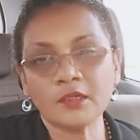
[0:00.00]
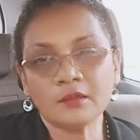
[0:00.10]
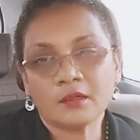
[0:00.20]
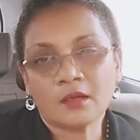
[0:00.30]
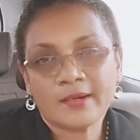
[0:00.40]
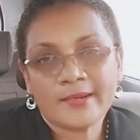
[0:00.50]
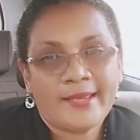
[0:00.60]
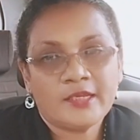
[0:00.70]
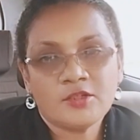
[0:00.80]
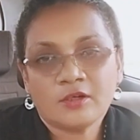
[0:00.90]
You're not on
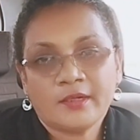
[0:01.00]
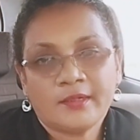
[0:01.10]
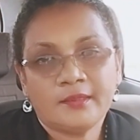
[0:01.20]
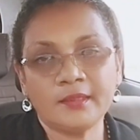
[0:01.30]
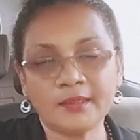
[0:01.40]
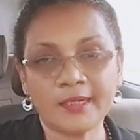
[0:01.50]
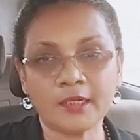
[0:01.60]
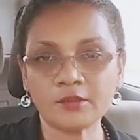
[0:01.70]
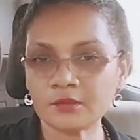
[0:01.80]
edge or anything like that.